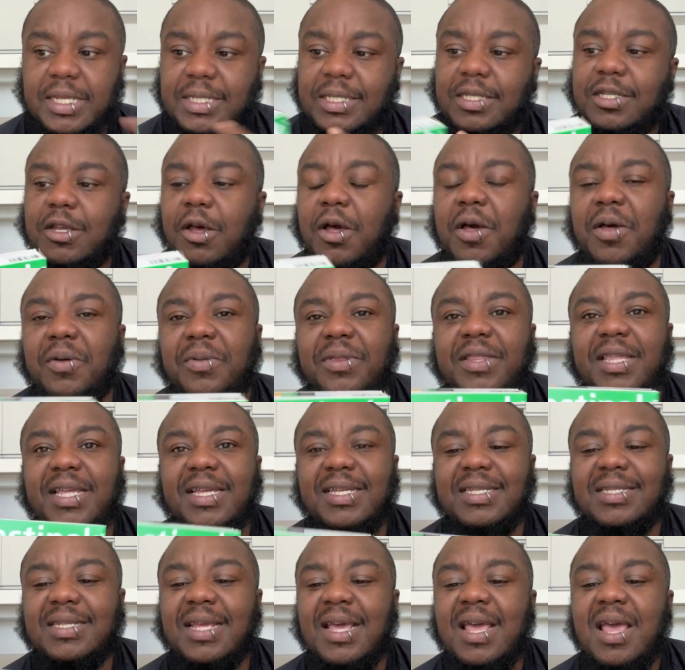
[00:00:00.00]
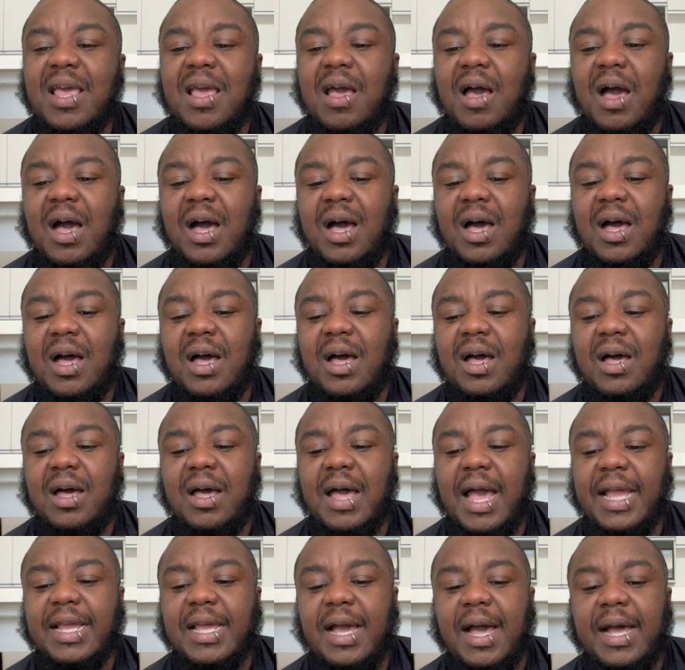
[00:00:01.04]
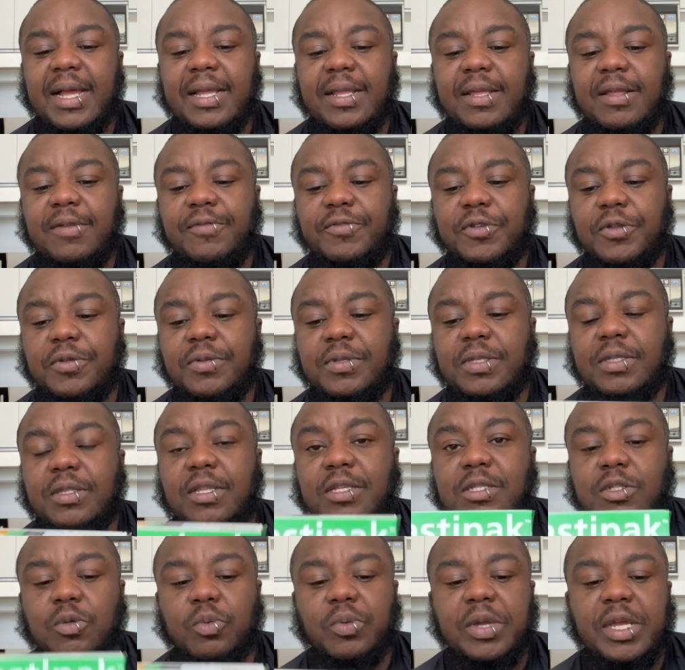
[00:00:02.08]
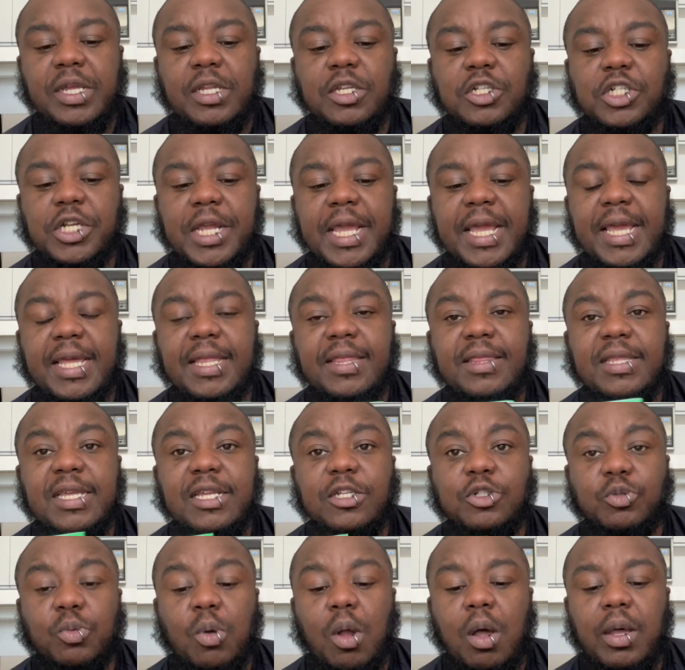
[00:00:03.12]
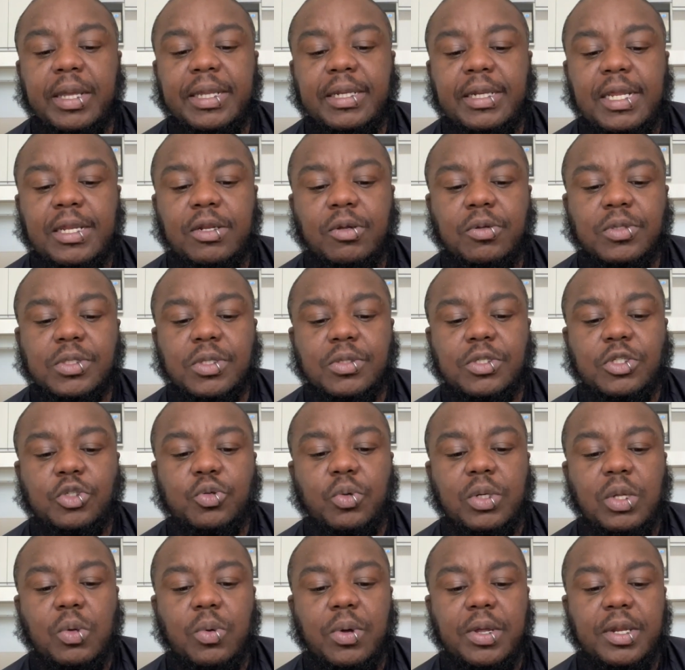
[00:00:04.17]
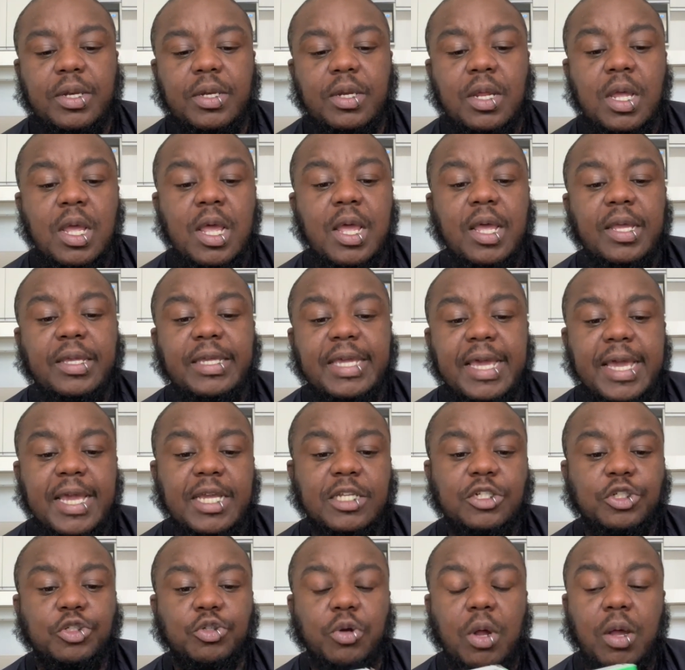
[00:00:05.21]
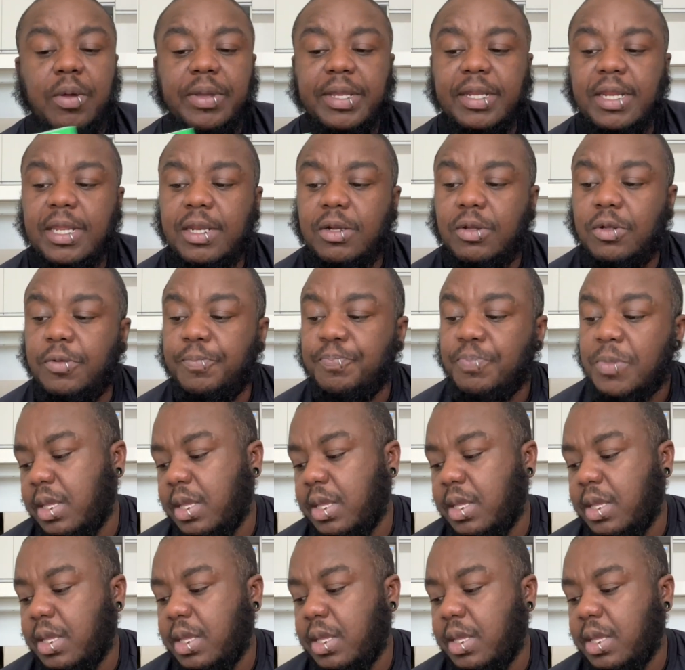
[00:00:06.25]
So this, I got for the syringe and the drawing needle. So it's 21 gauge drawing needle.